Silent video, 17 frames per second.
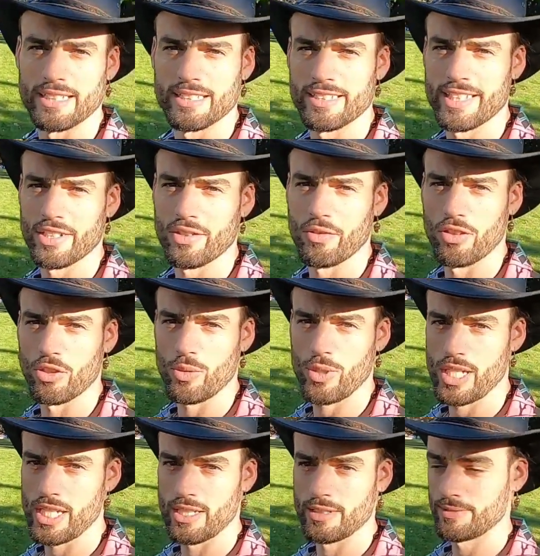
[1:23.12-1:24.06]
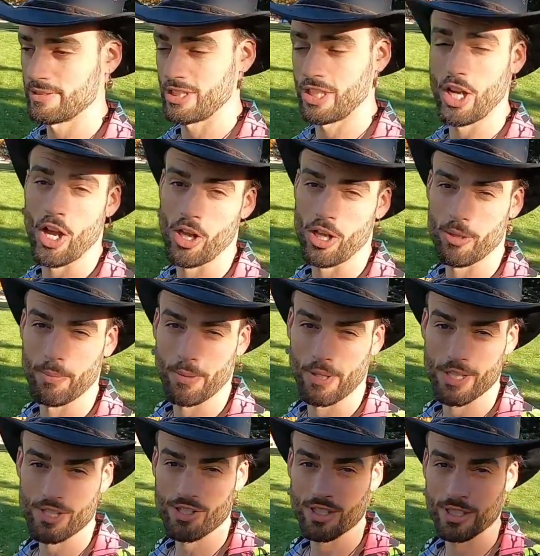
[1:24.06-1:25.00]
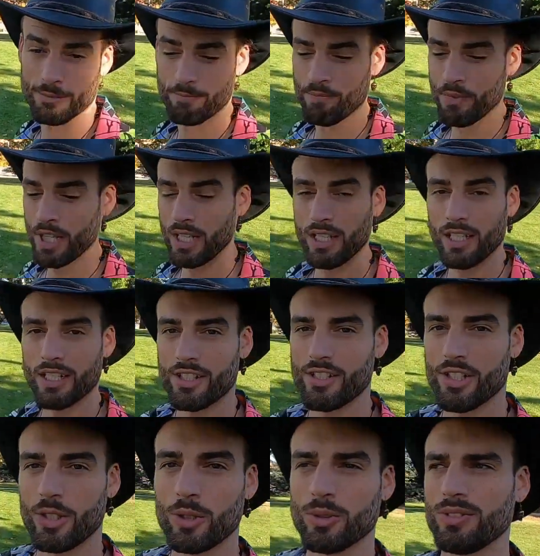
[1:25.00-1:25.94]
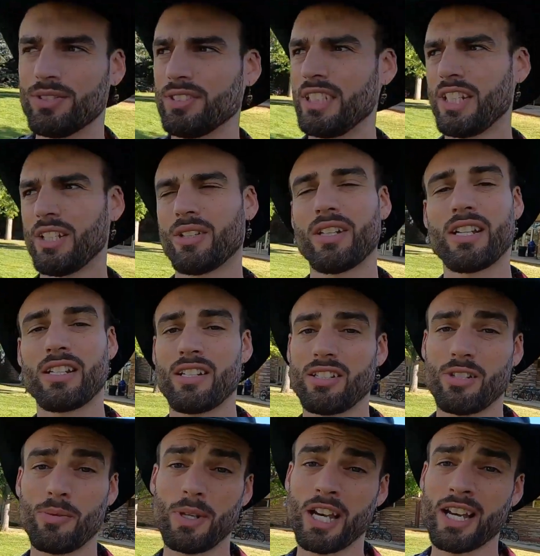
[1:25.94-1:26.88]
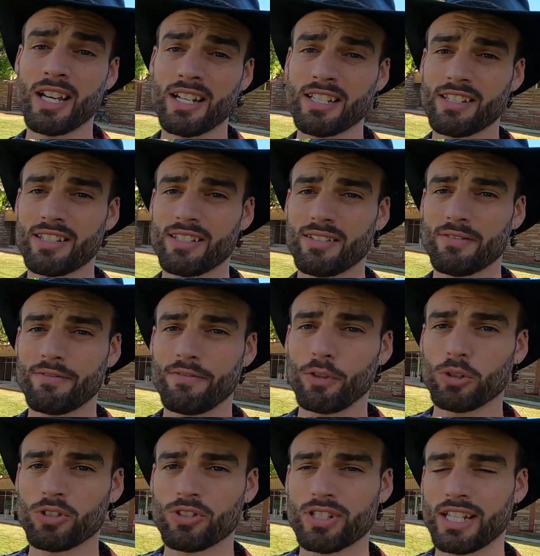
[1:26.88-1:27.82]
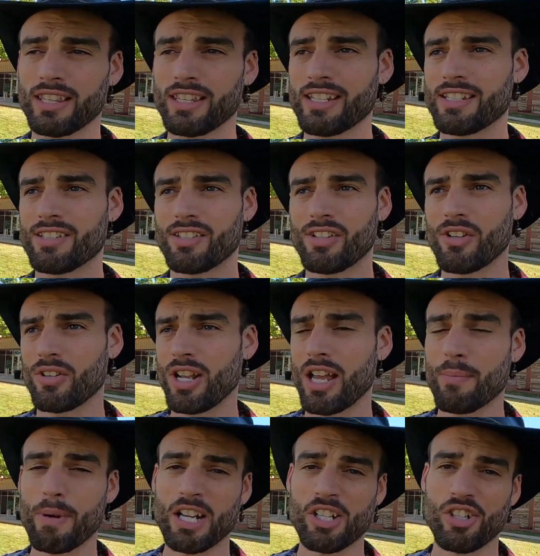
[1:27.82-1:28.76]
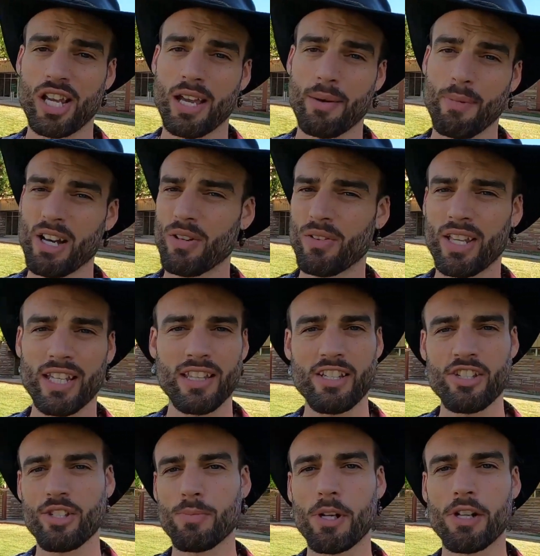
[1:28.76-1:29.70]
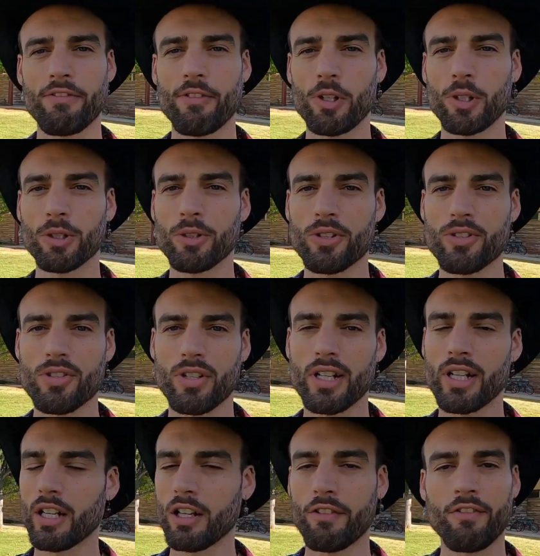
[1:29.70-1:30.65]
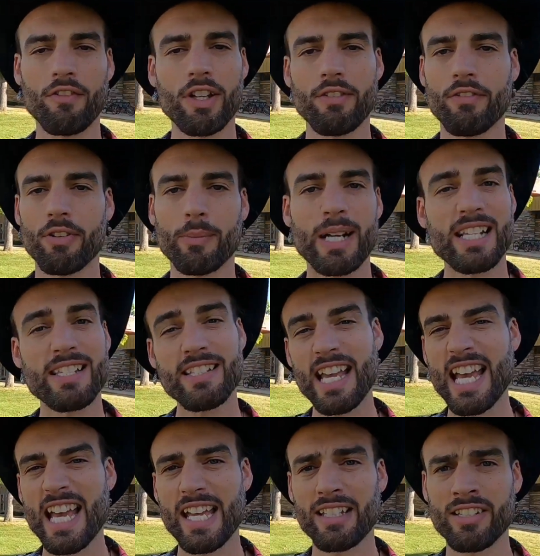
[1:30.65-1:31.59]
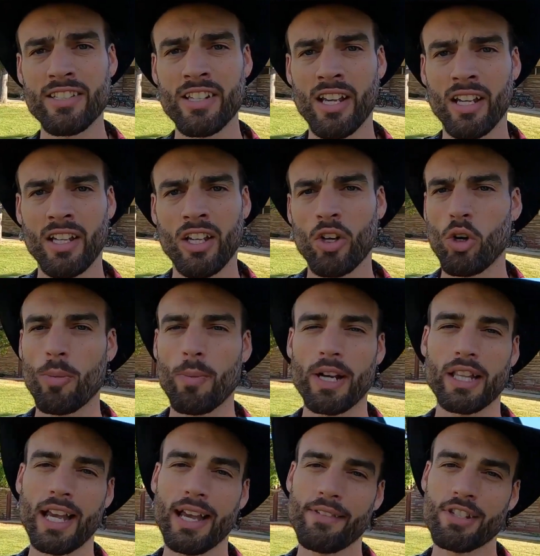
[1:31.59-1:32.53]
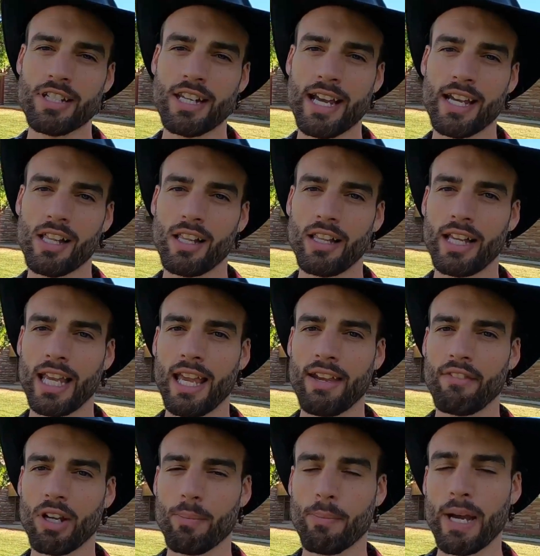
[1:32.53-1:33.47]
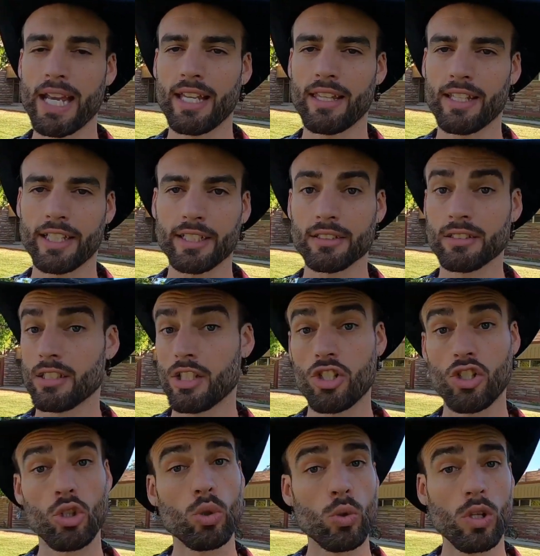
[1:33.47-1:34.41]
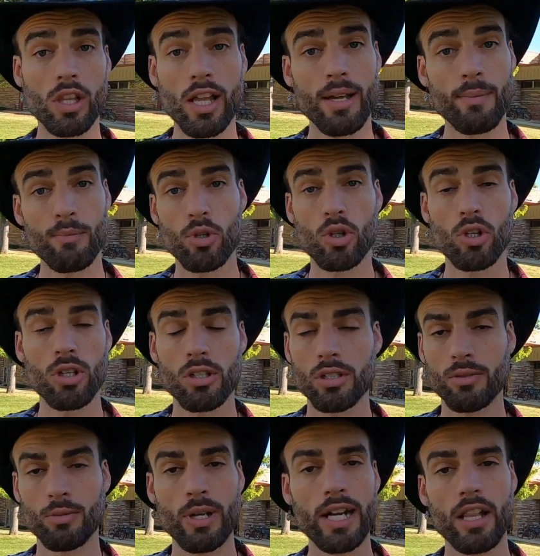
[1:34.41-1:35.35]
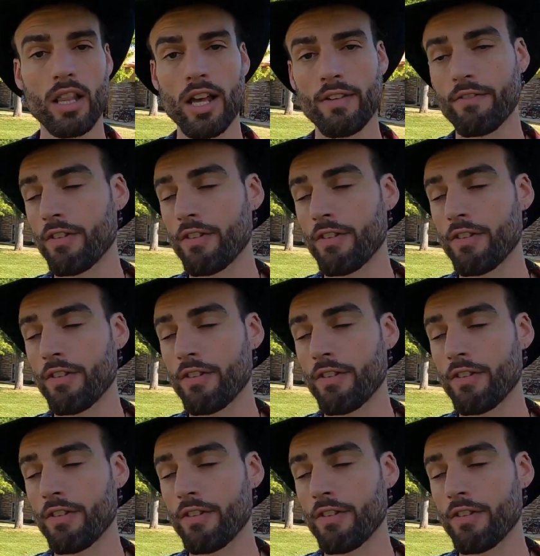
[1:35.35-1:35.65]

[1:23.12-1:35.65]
6'3" tall person, so and to be honest, folders like this are not my jam. I don't like these small folders. They're not a good fit for my size or my lifestyle. I like having a bike that can do a lot more, ride a lot